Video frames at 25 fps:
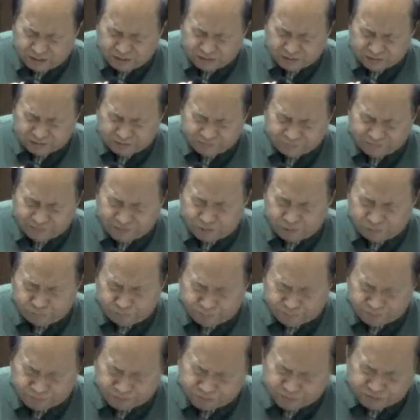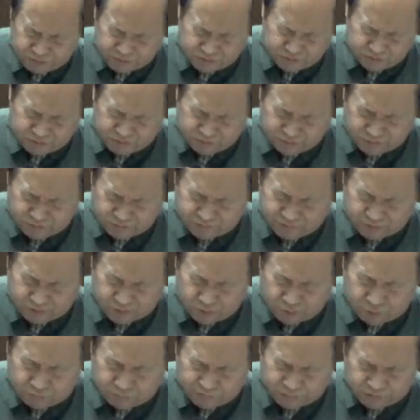developments of the
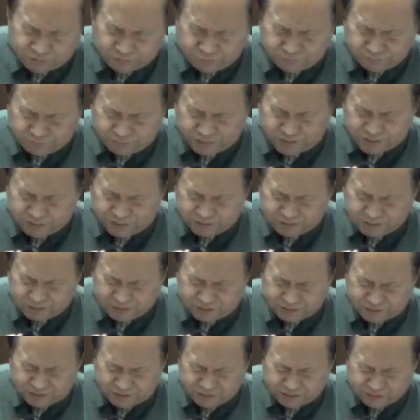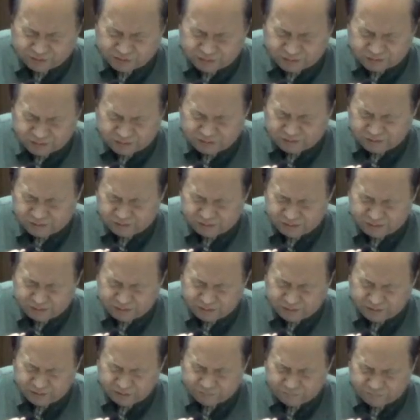covenant of grace until
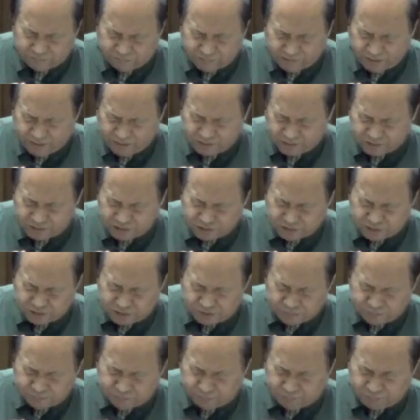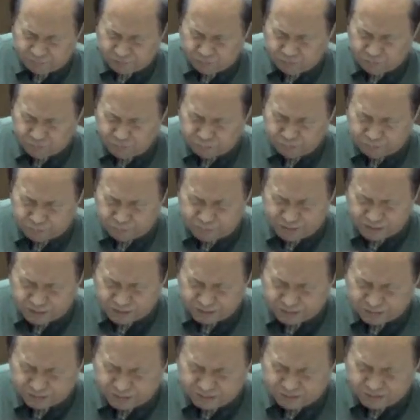it finds complete
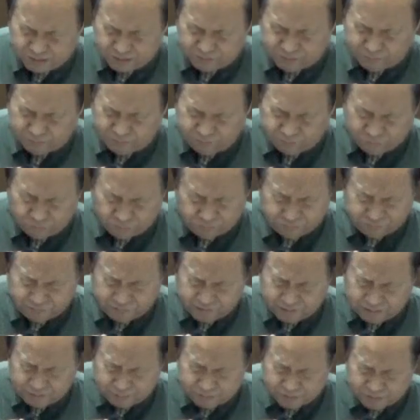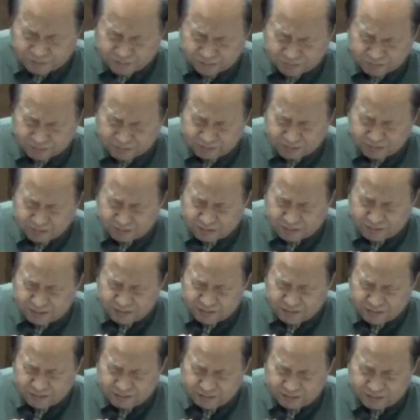fulfillment
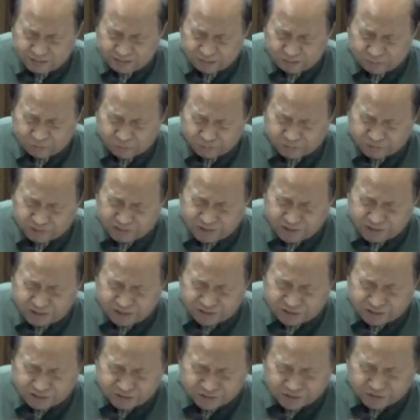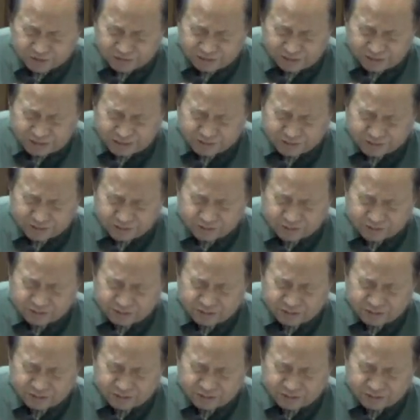in the Lord Jesus Christ.